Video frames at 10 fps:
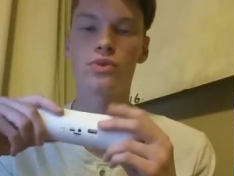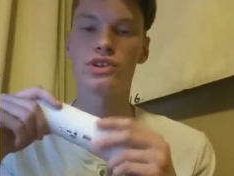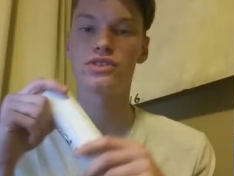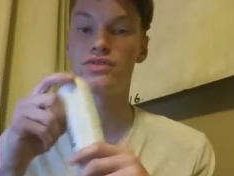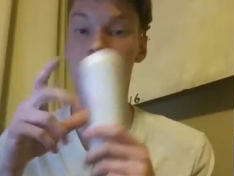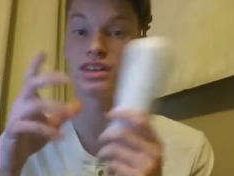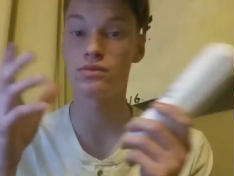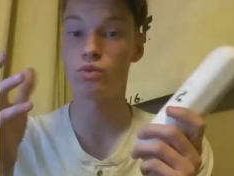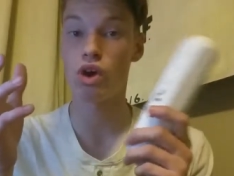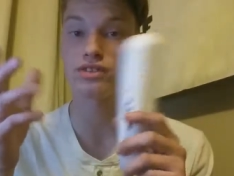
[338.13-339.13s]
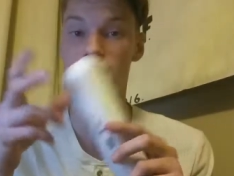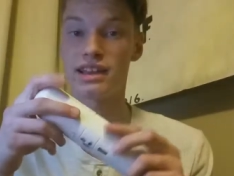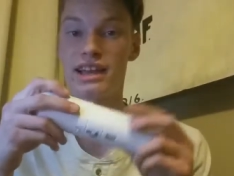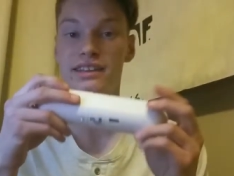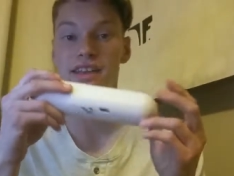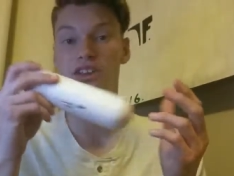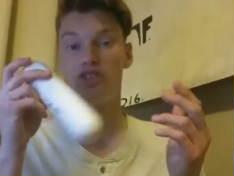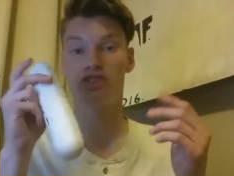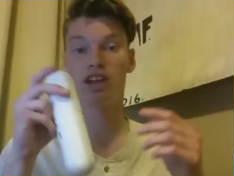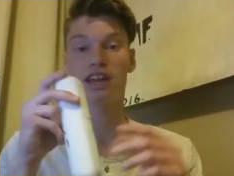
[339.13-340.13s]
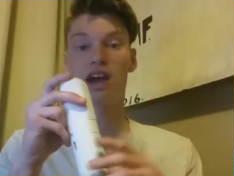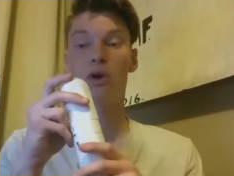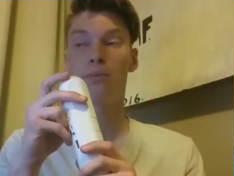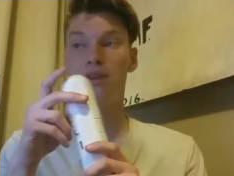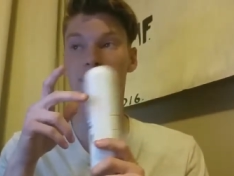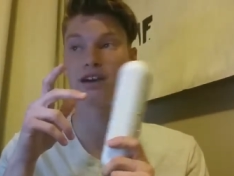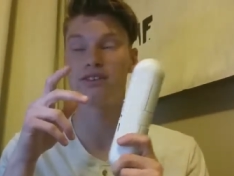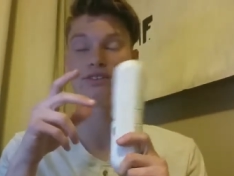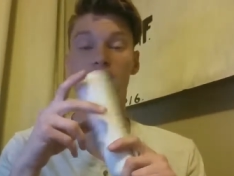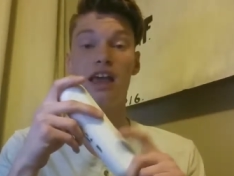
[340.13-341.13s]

which if you didn't watch that, like I said, you should check it out because